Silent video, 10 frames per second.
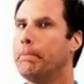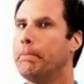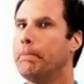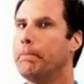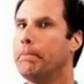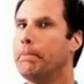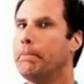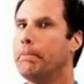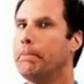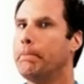
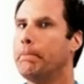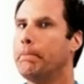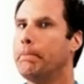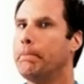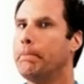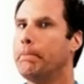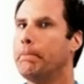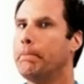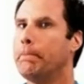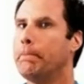
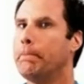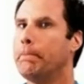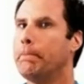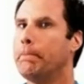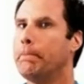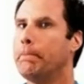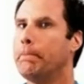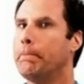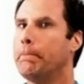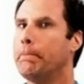
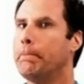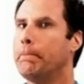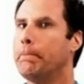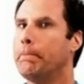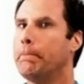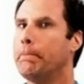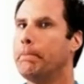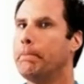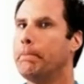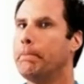
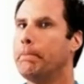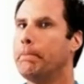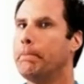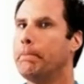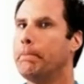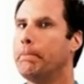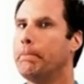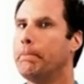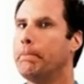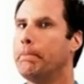
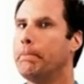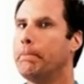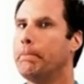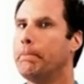The face doesn't move, so there is nothing to read.